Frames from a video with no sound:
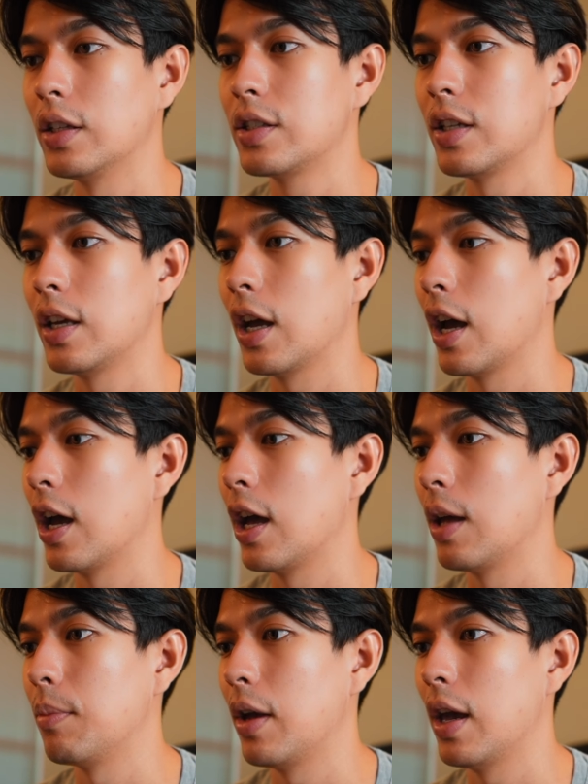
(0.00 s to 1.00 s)
let's say
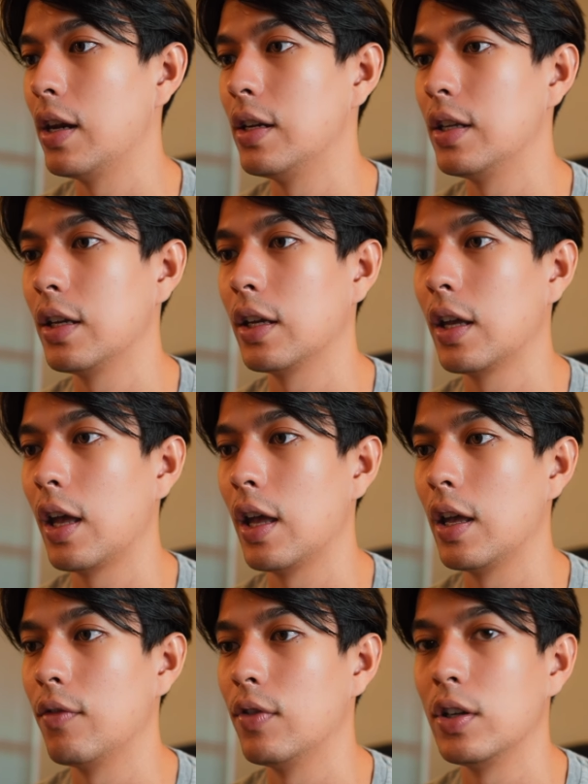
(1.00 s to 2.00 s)
I'm editing
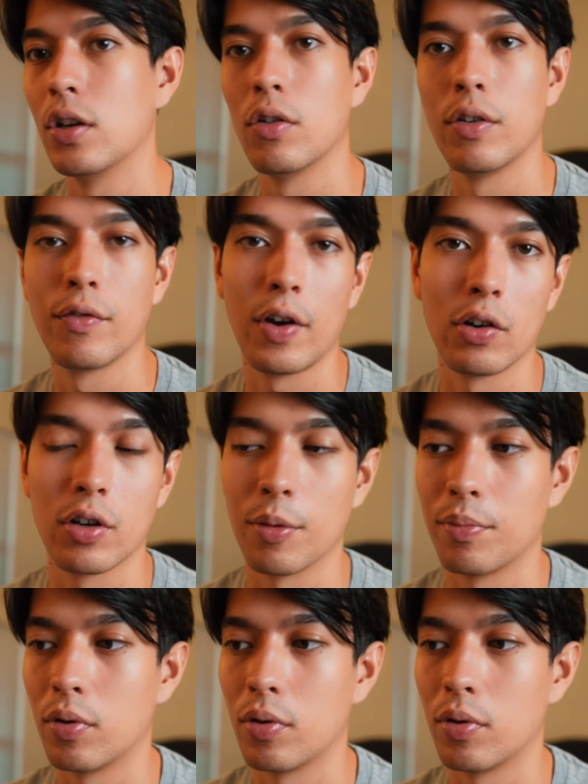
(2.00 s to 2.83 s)
a video in Final Cut